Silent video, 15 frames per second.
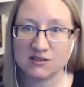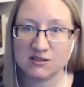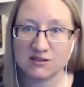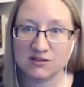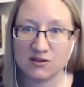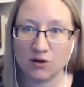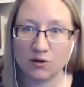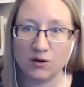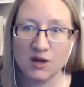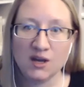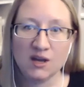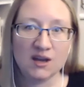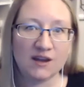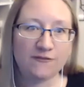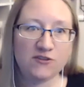So
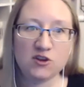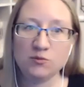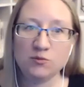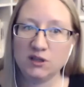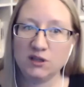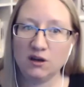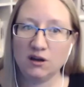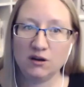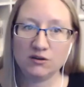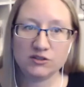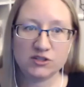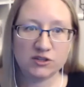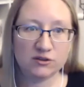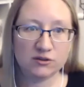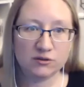if you belong
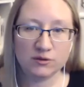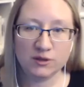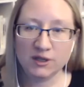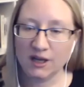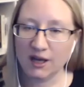to